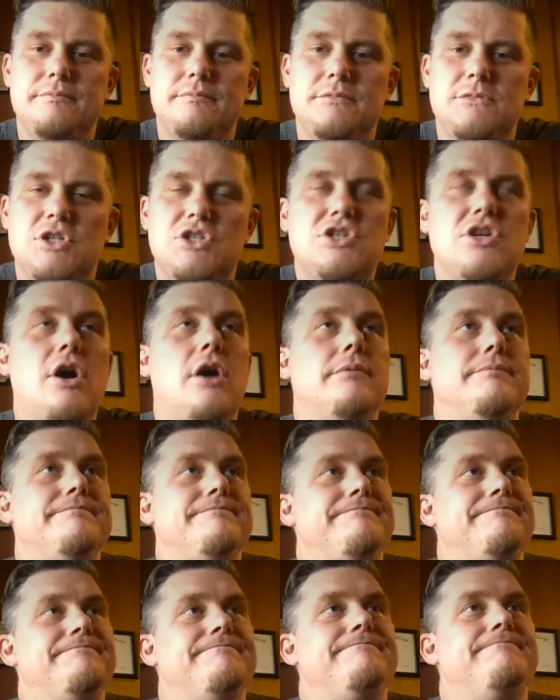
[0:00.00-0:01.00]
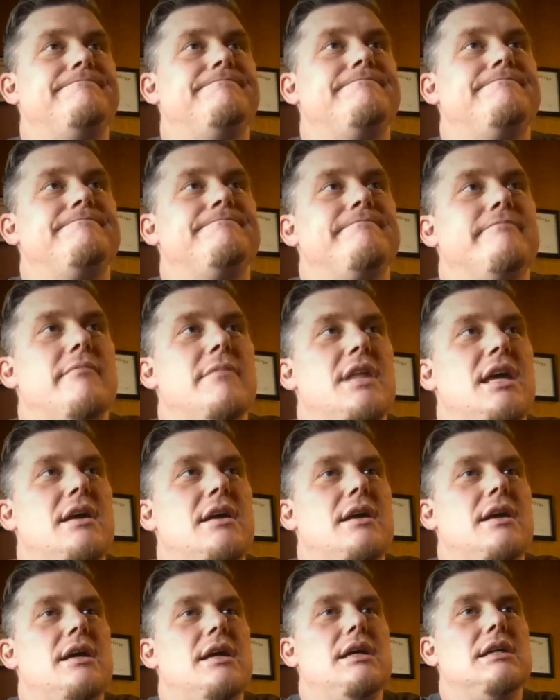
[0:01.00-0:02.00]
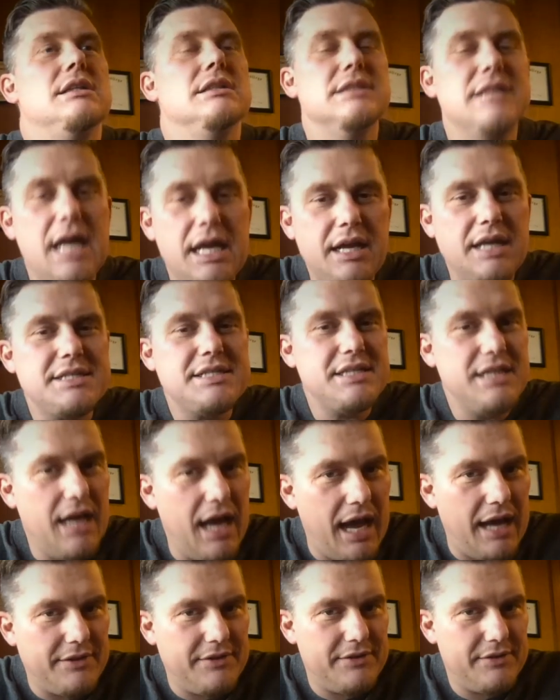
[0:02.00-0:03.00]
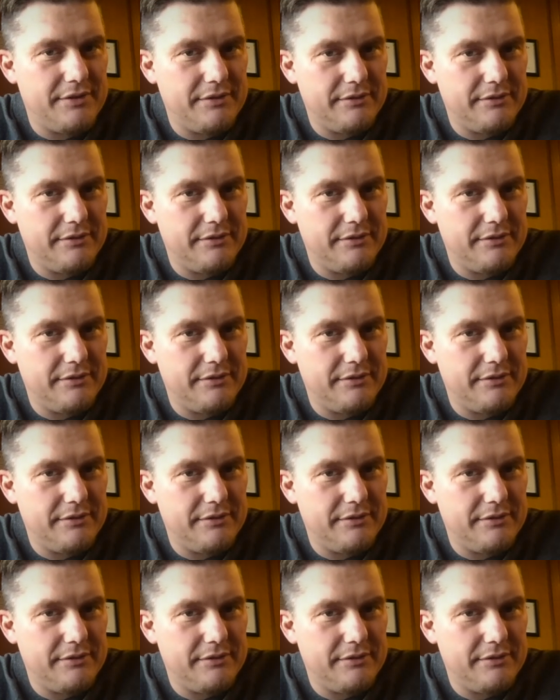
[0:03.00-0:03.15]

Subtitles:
So, let us not